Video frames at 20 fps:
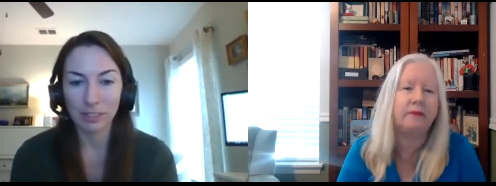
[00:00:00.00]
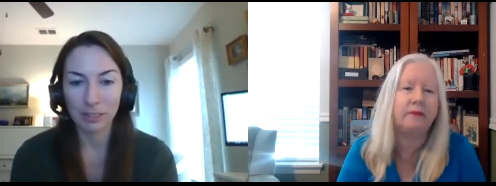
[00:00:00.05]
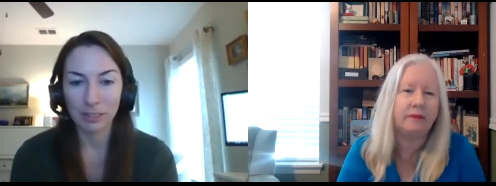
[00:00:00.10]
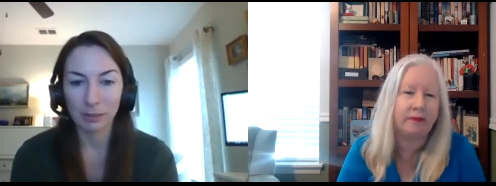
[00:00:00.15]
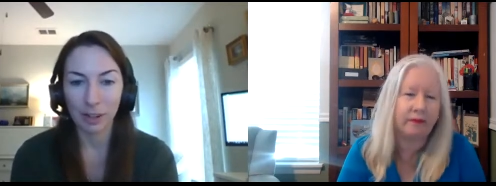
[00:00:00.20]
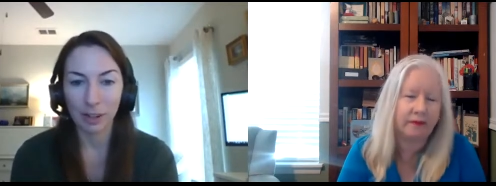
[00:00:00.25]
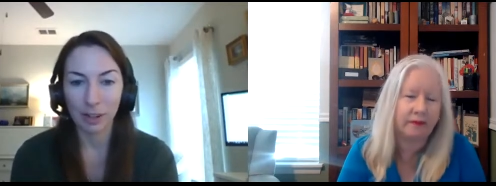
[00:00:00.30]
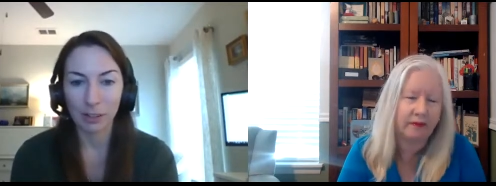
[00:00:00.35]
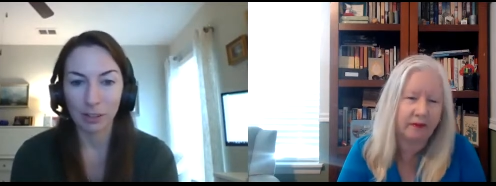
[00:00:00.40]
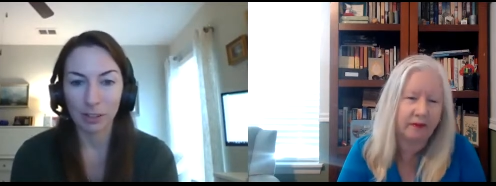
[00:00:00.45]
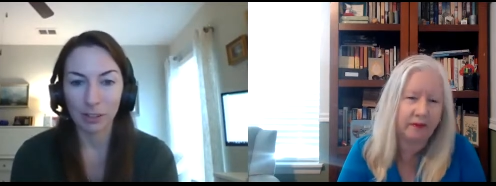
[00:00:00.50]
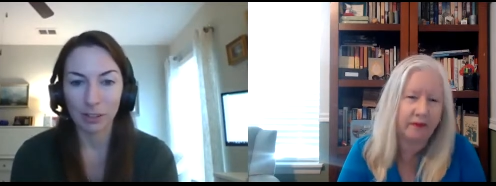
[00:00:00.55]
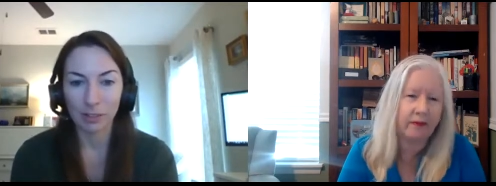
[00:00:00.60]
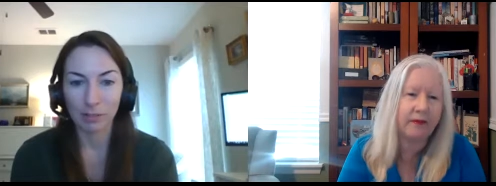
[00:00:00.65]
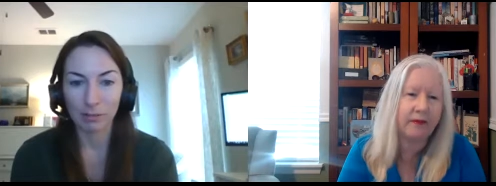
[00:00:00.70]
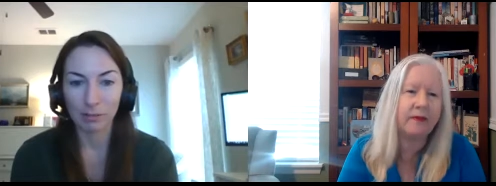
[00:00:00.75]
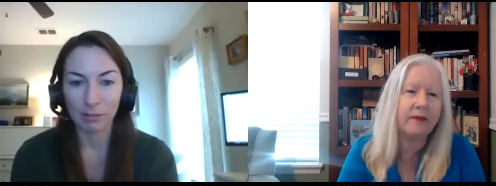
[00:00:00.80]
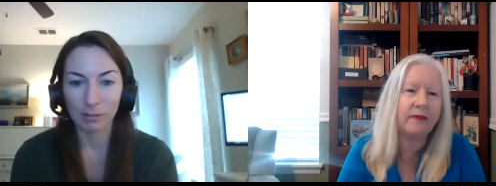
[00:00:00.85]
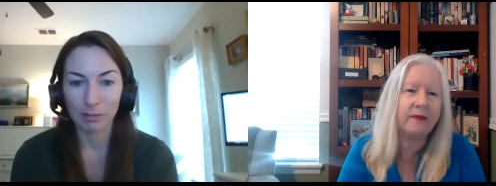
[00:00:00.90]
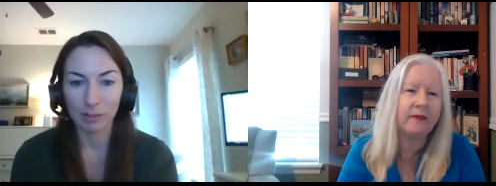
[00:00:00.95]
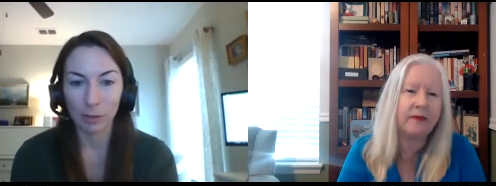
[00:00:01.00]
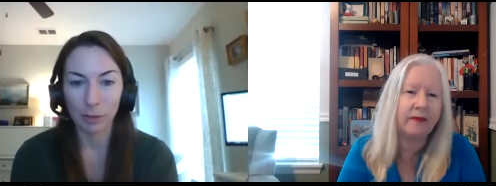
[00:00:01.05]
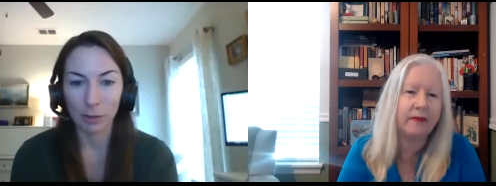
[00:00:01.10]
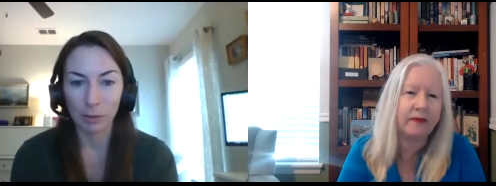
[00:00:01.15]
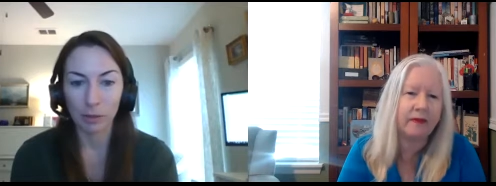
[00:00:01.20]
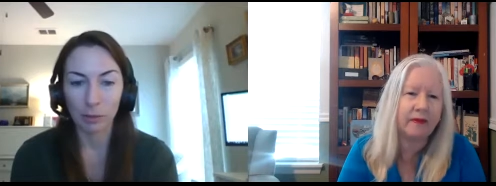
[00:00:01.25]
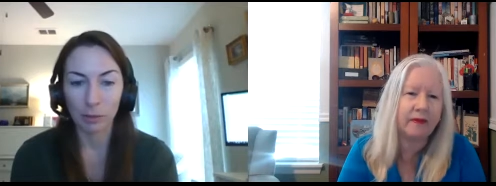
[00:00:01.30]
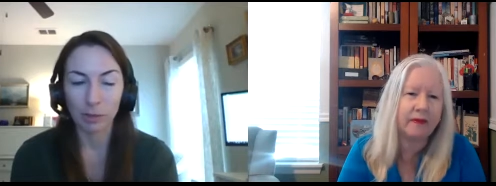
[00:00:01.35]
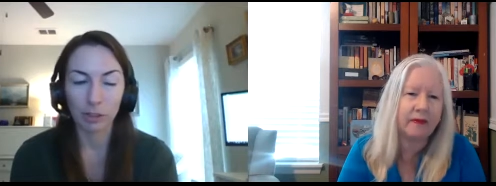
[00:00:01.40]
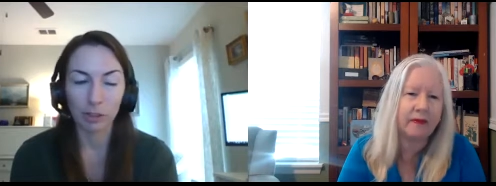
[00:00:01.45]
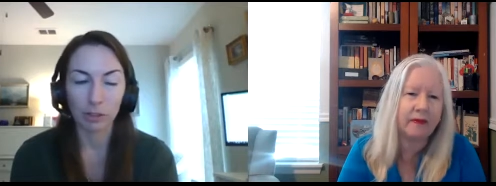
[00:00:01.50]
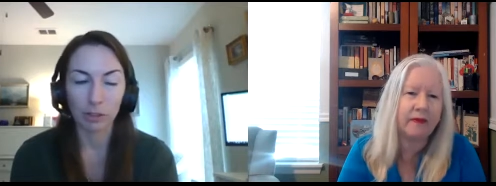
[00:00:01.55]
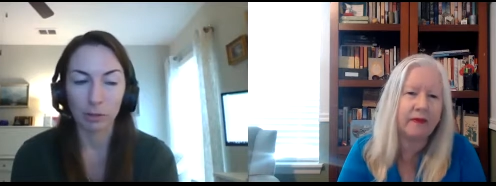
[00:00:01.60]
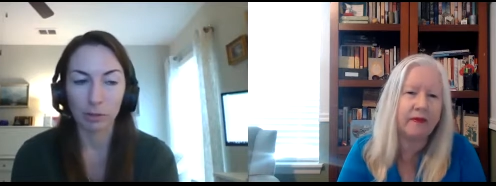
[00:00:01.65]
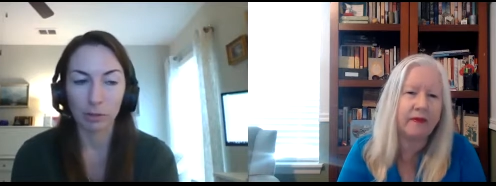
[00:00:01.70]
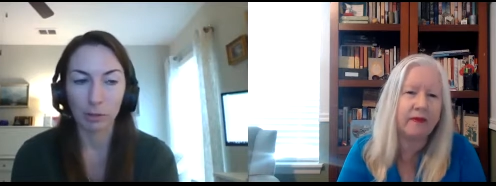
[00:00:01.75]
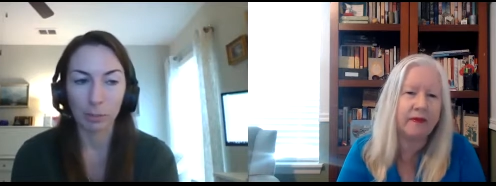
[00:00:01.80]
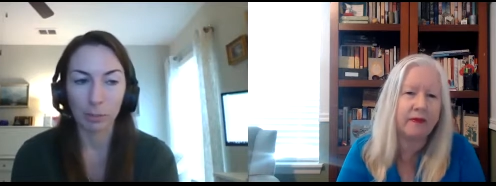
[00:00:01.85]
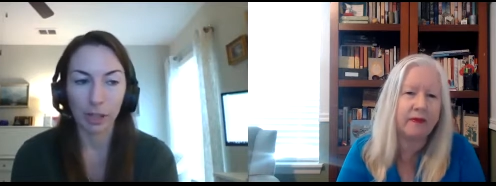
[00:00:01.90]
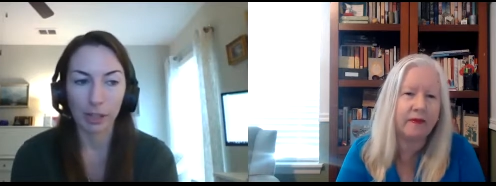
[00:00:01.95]
Speaker 1: rather than you know somebody who
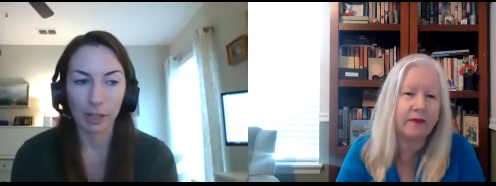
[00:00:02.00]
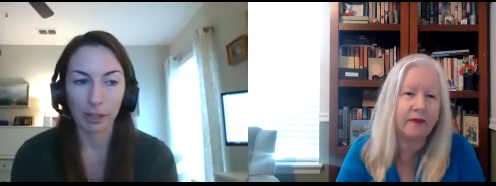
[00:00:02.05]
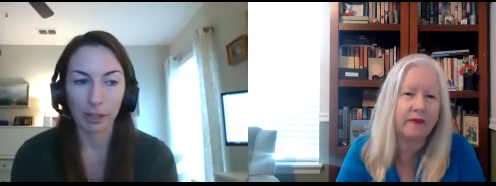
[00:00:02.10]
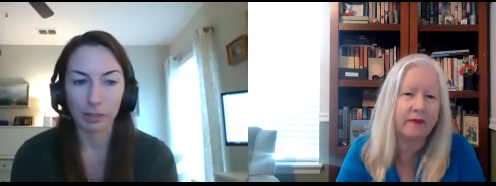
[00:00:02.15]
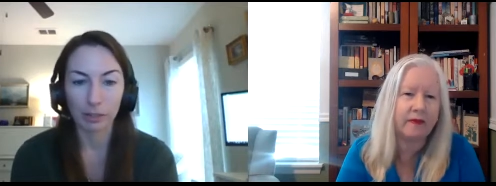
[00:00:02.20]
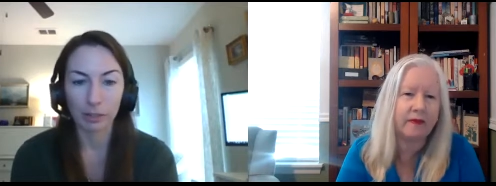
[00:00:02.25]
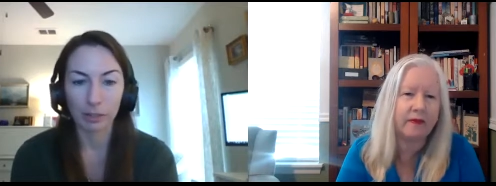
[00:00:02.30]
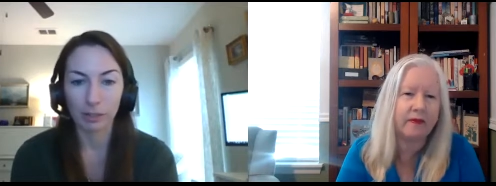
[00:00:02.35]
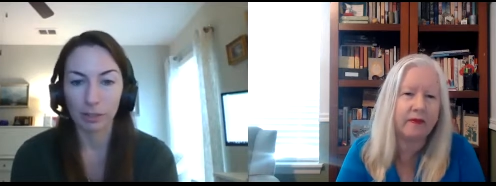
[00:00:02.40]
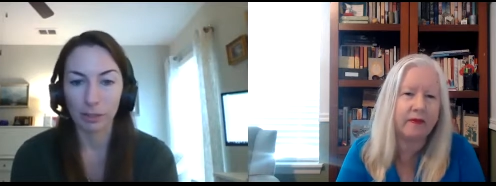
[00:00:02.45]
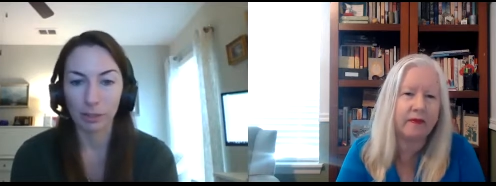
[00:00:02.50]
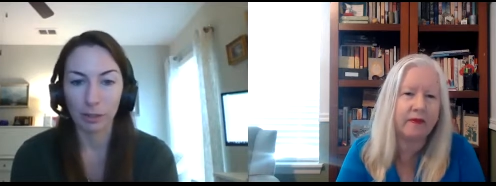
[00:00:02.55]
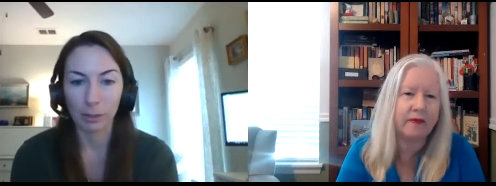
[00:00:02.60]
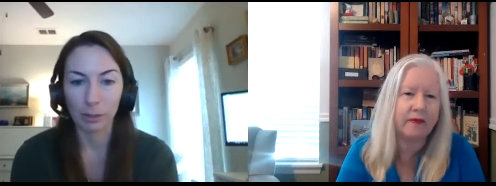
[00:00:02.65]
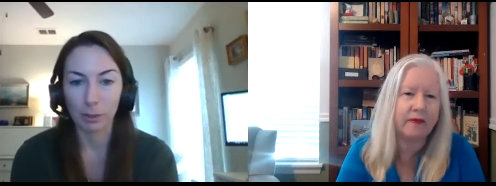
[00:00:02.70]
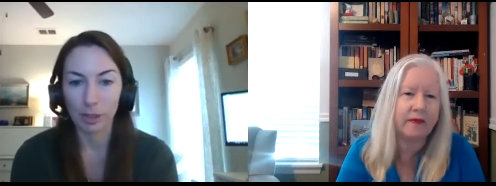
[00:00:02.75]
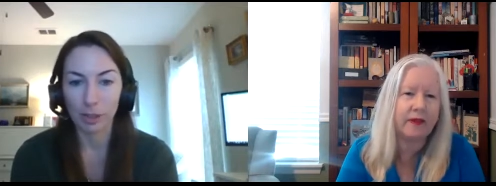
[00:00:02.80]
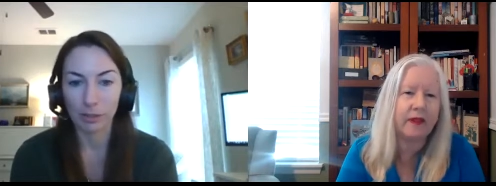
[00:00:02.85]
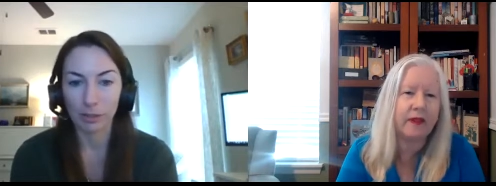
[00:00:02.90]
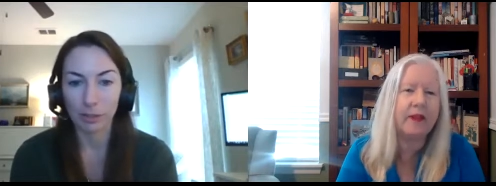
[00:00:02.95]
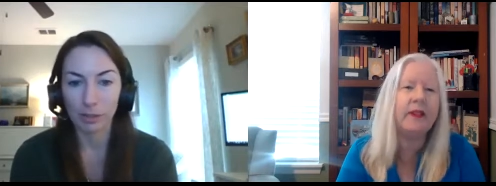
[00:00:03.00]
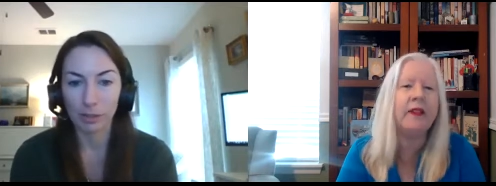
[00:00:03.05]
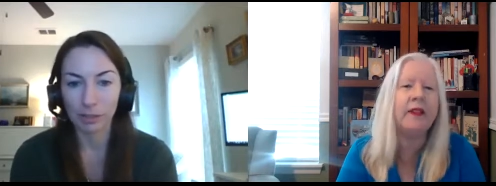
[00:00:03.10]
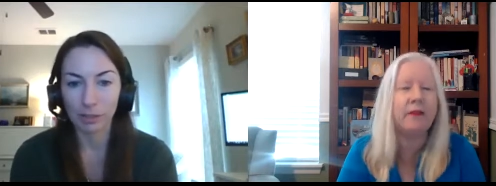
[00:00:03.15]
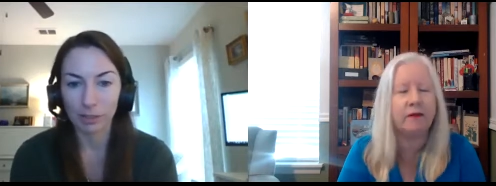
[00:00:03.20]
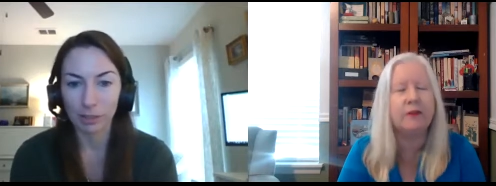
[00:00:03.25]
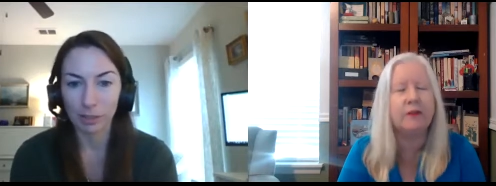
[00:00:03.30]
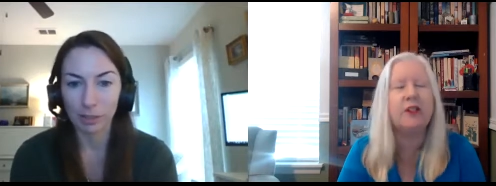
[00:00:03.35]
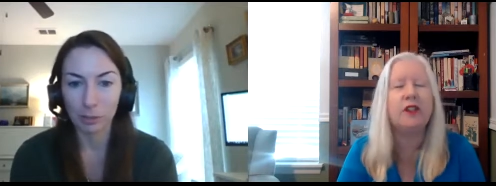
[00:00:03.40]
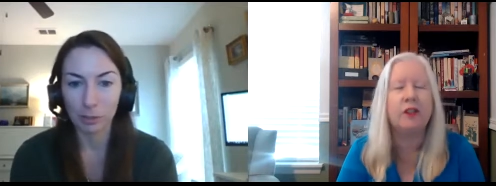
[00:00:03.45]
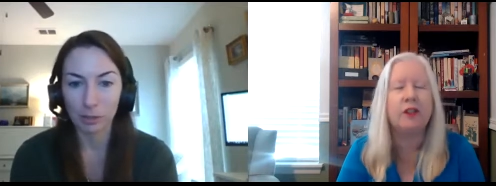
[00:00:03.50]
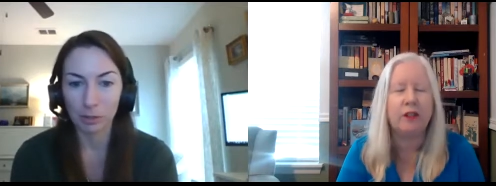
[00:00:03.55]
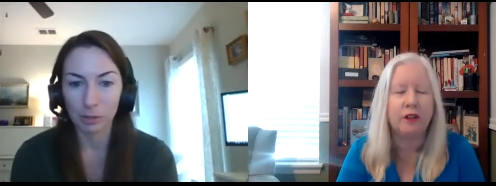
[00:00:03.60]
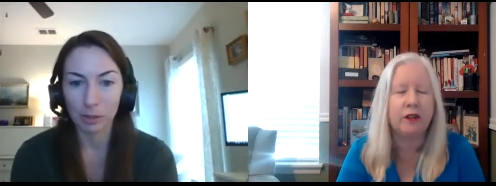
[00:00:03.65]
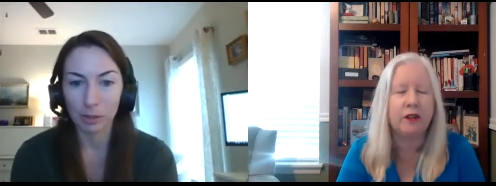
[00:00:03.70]
stole a bank or you know whatever it's sure.